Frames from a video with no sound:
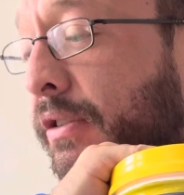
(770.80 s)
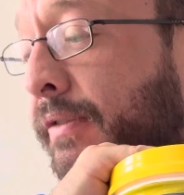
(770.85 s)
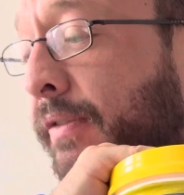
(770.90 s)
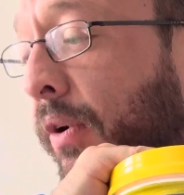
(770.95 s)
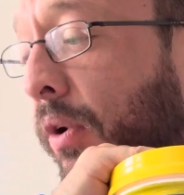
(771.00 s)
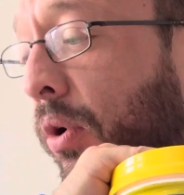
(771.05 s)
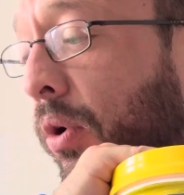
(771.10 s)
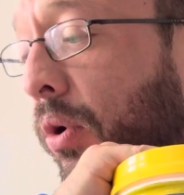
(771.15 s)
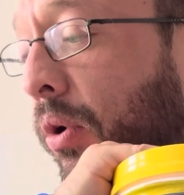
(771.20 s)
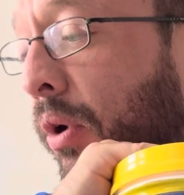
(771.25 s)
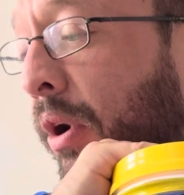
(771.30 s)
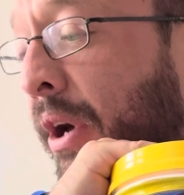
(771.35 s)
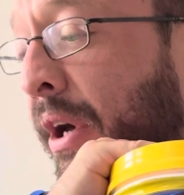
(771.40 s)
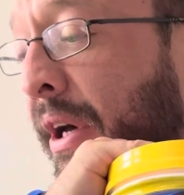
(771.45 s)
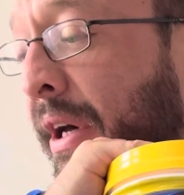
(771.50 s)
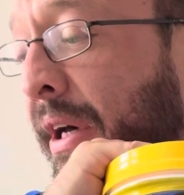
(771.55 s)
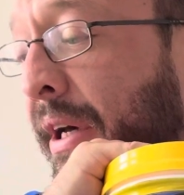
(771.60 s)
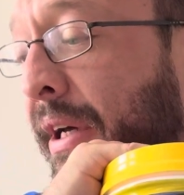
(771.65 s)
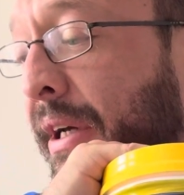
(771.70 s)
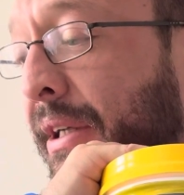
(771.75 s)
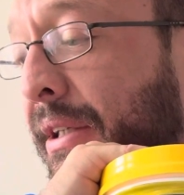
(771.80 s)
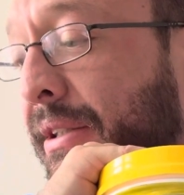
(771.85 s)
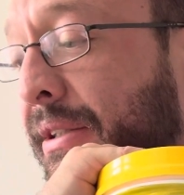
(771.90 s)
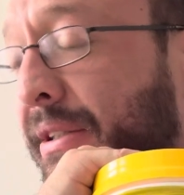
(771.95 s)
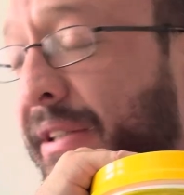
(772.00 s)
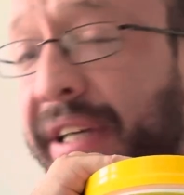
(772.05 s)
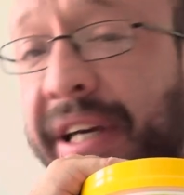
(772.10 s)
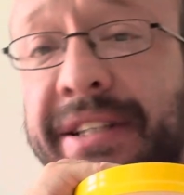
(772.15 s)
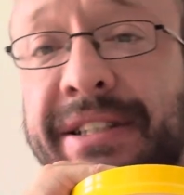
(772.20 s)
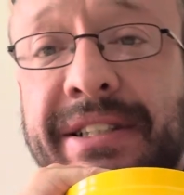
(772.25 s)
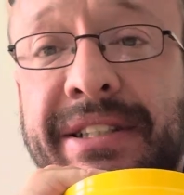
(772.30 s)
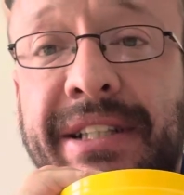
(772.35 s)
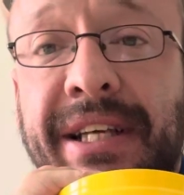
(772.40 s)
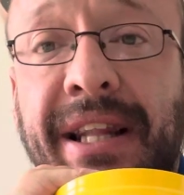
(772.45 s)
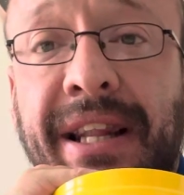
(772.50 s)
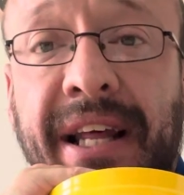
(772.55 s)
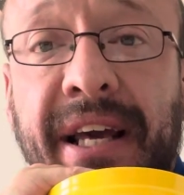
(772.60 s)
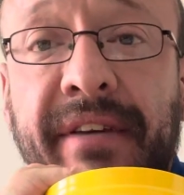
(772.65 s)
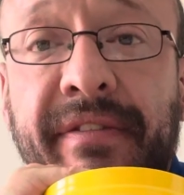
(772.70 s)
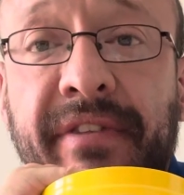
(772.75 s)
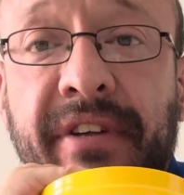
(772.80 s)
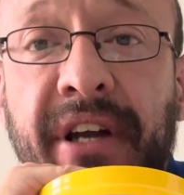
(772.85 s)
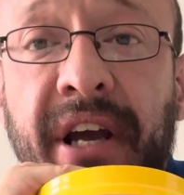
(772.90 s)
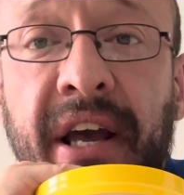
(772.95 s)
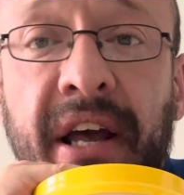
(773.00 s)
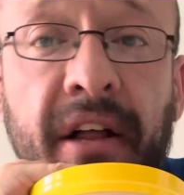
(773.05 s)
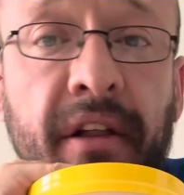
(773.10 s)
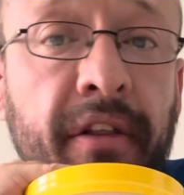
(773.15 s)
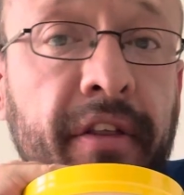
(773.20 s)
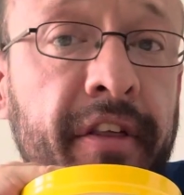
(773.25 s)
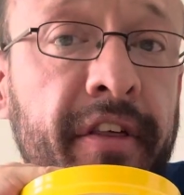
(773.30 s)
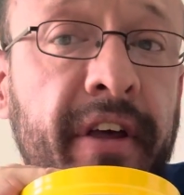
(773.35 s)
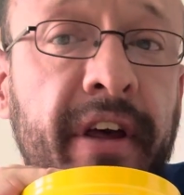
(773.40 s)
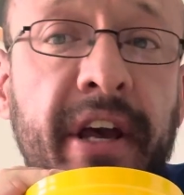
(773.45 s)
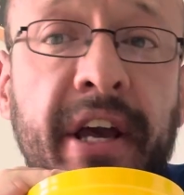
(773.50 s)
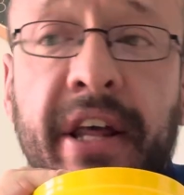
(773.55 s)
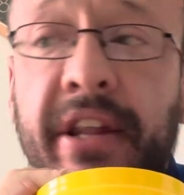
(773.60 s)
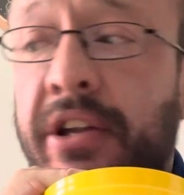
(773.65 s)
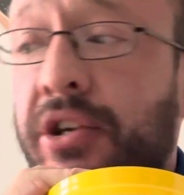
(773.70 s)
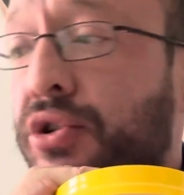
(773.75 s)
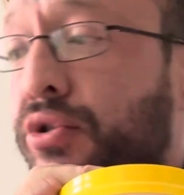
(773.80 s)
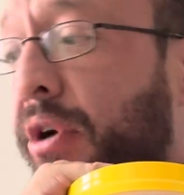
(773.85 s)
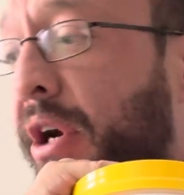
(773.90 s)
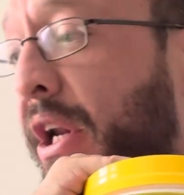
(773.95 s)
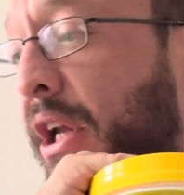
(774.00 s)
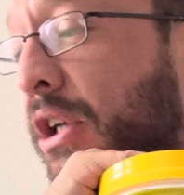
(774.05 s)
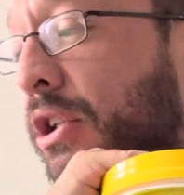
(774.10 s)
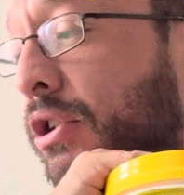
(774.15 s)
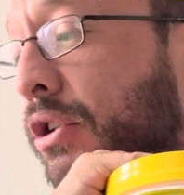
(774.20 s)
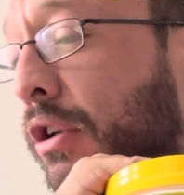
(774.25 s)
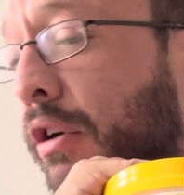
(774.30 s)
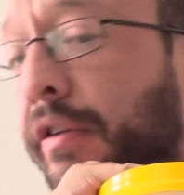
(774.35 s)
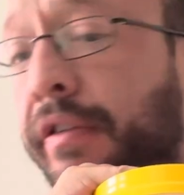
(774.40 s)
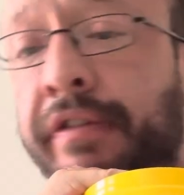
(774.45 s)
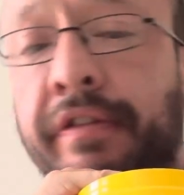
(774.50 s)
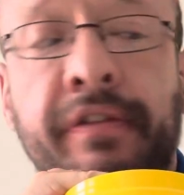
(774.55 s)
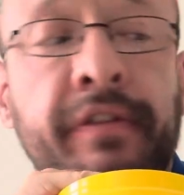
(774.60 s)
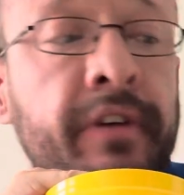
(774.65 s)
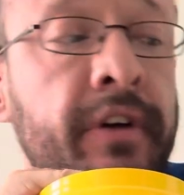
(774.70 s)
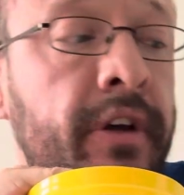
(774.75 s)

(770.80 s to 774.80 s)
for day-to-day life and health. The training stuff